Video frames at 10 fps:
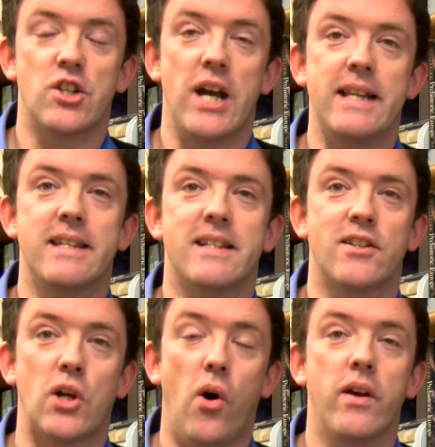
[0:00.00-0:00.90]
chance to
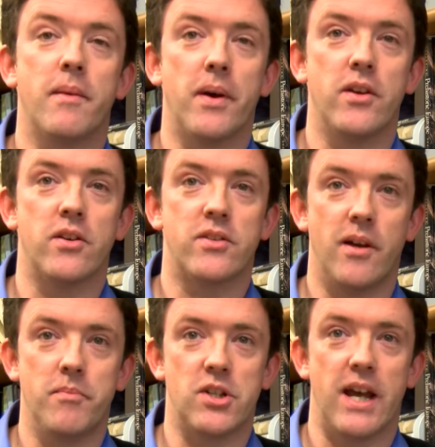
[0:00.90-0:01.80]
talk about your
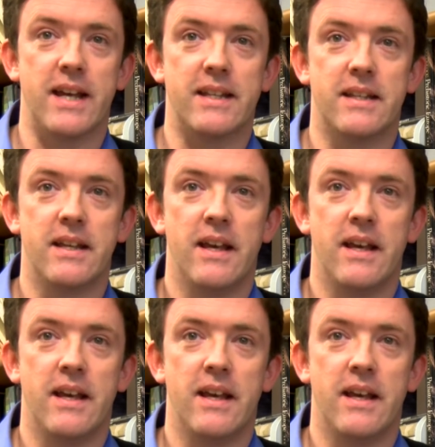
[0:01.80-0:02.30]
subject